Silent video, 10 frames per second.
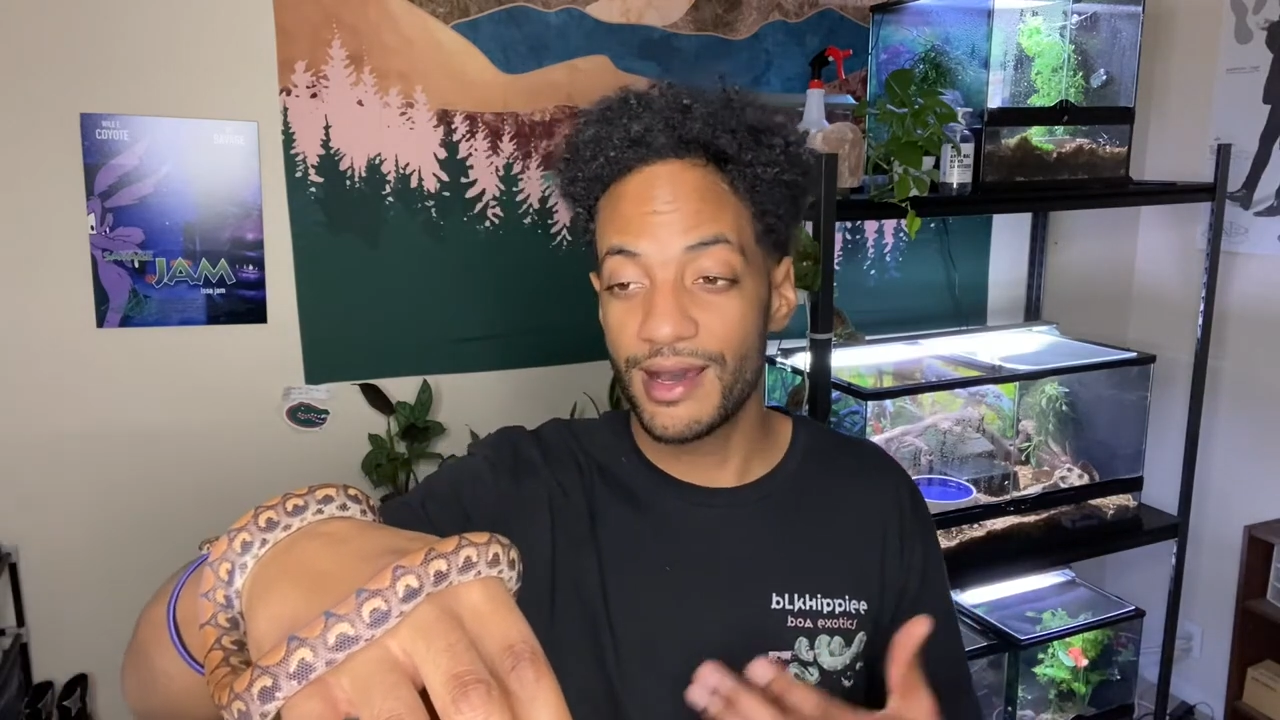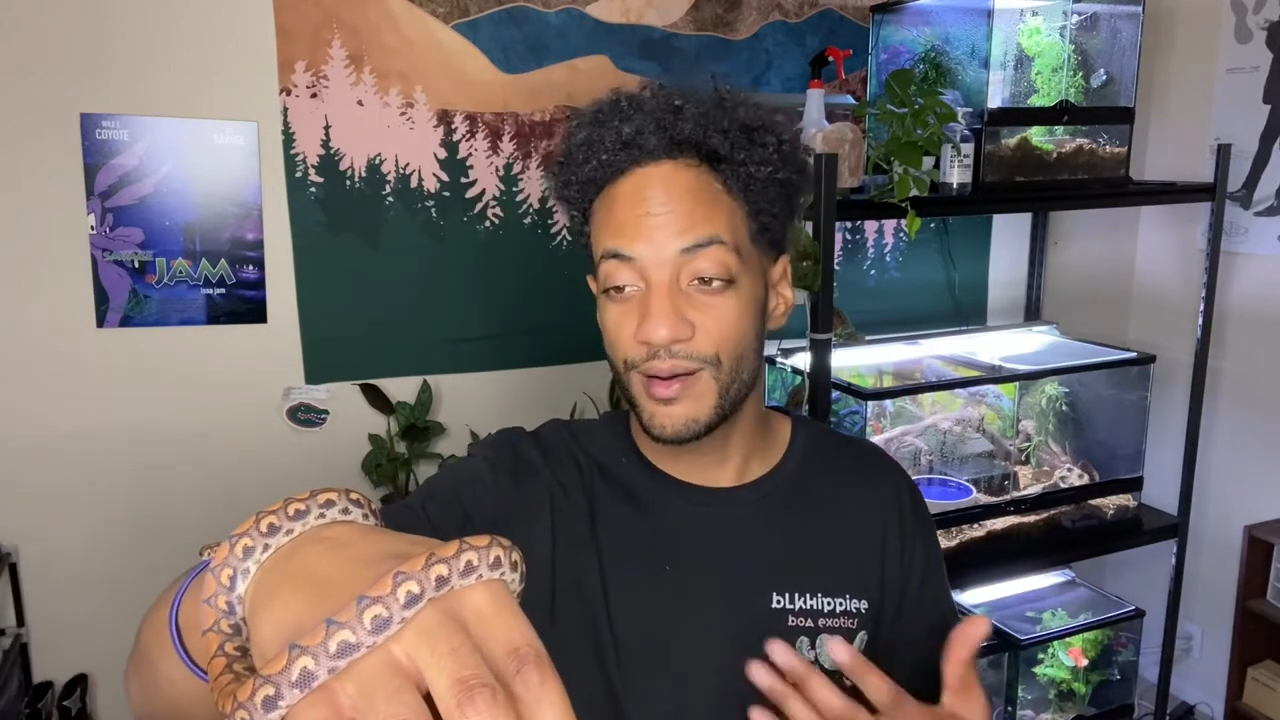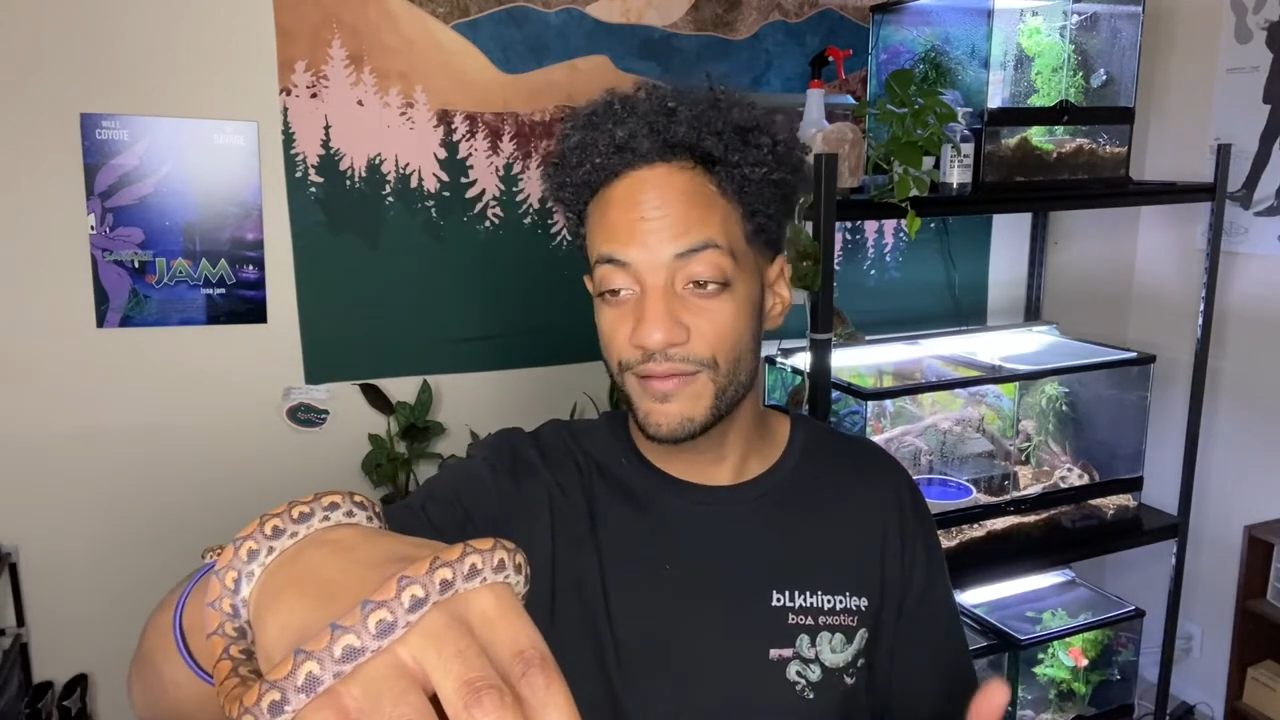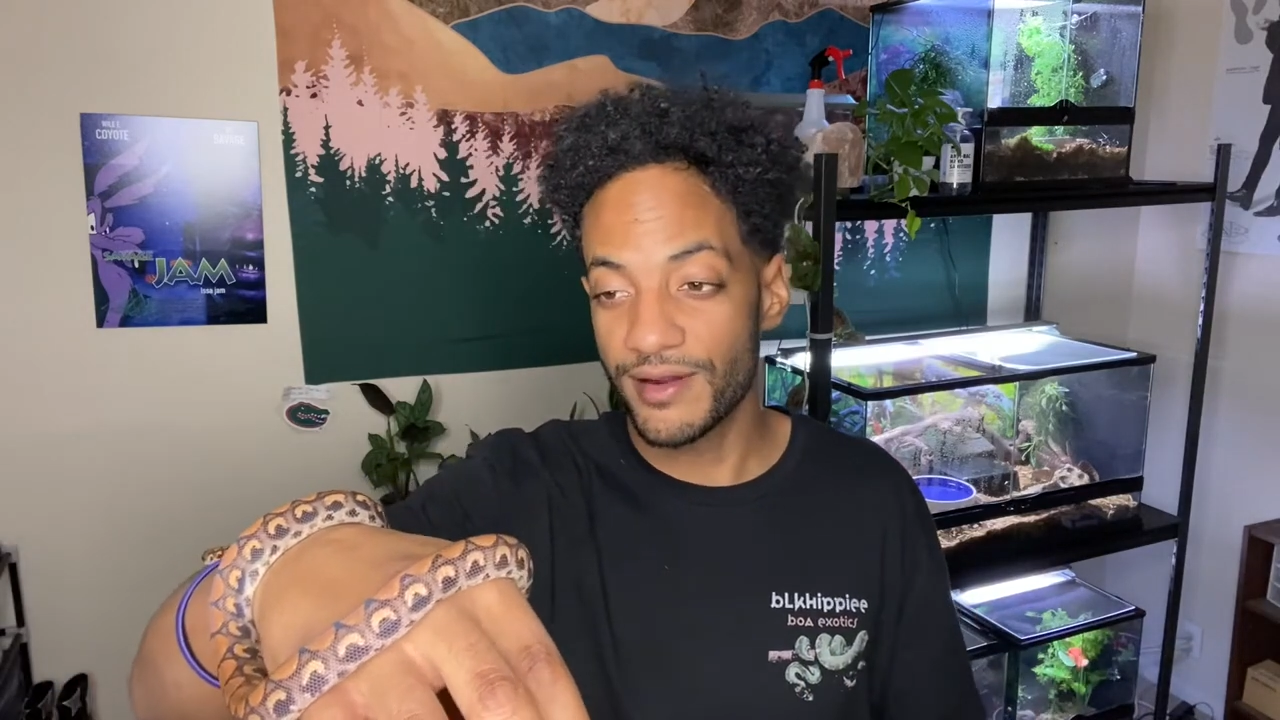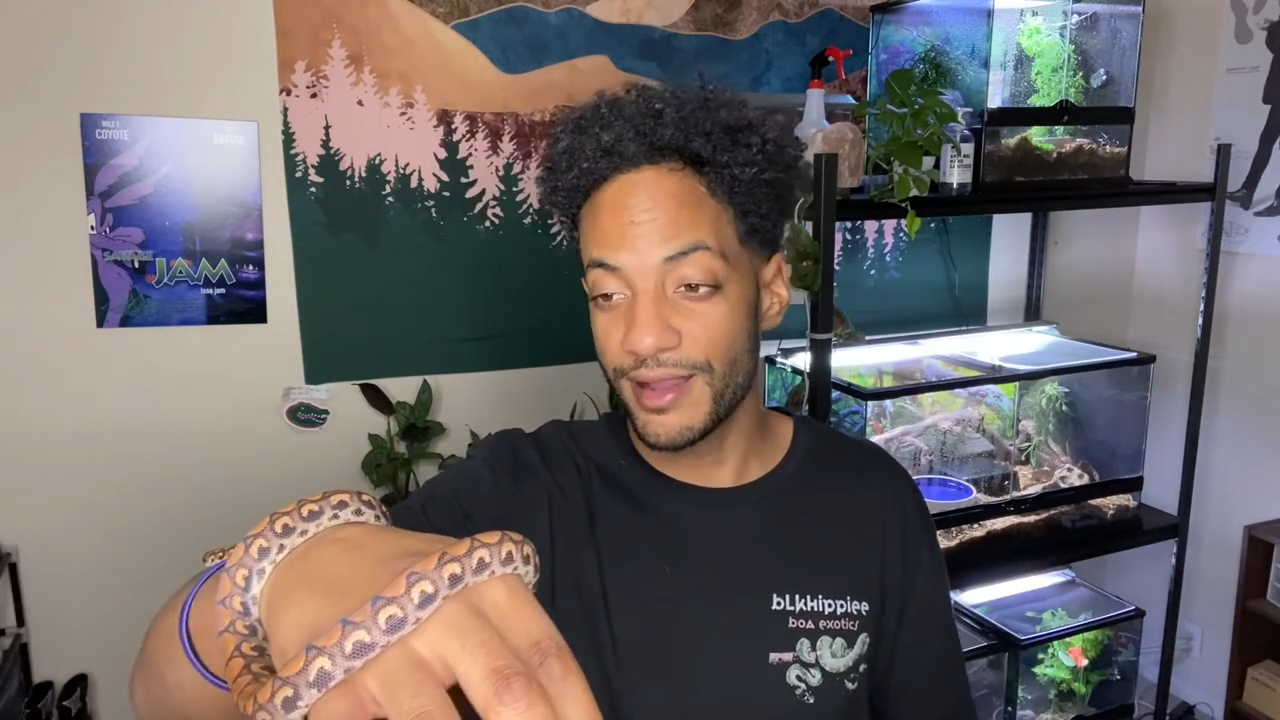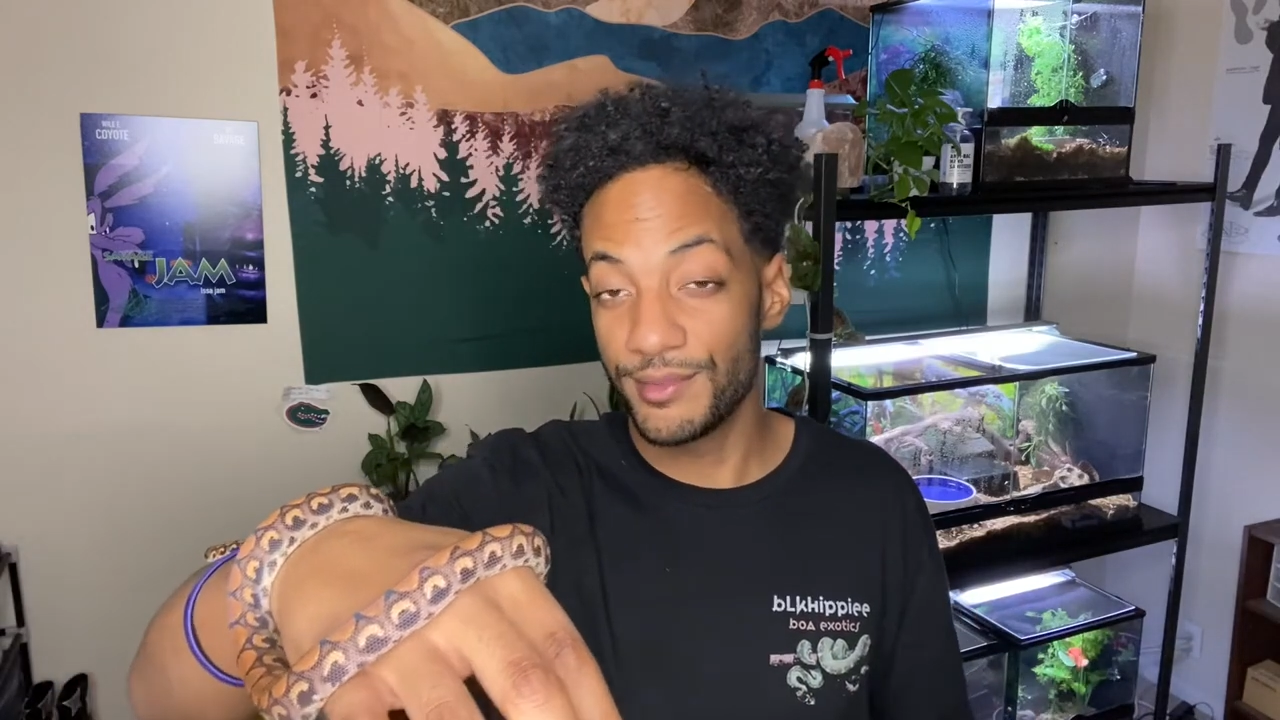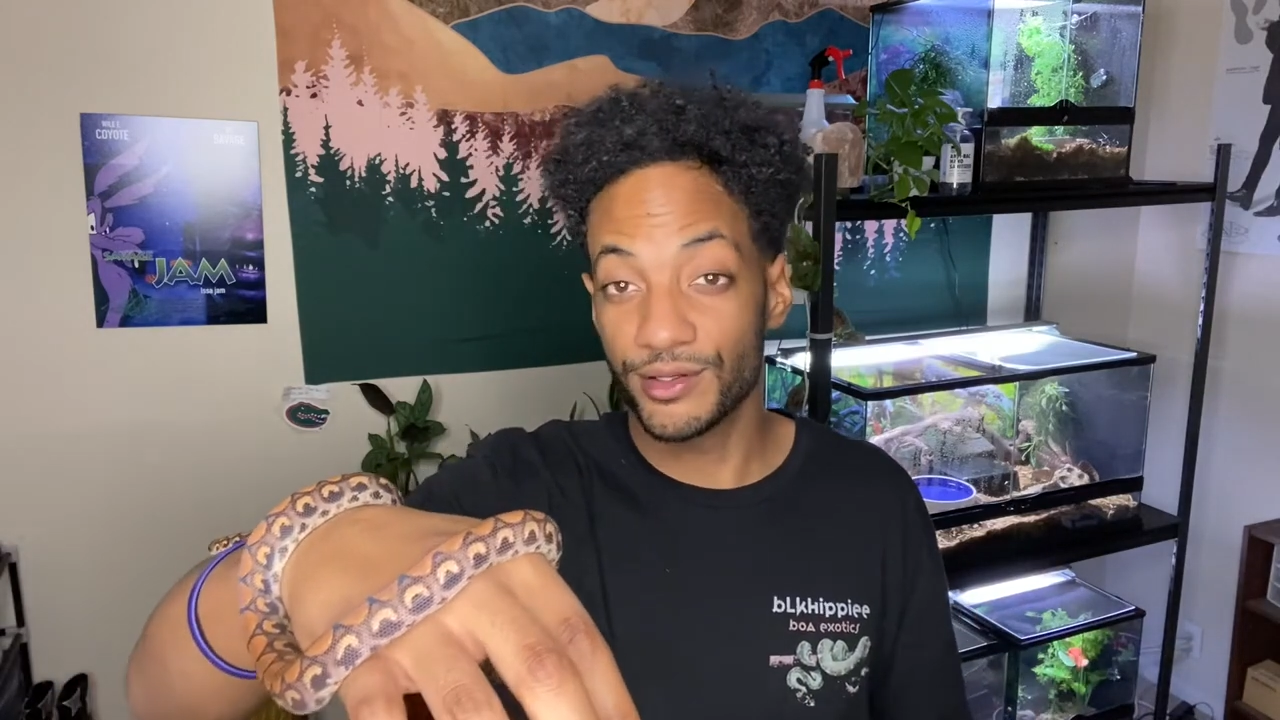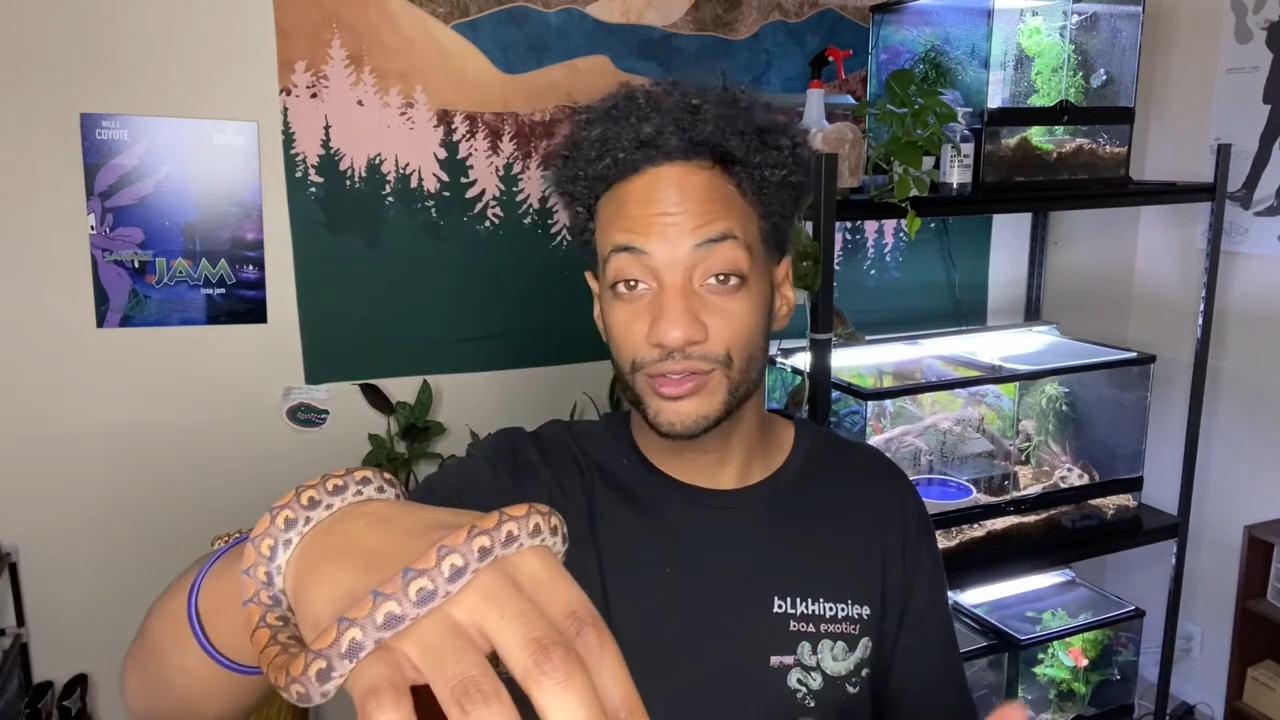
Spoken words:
However, I am in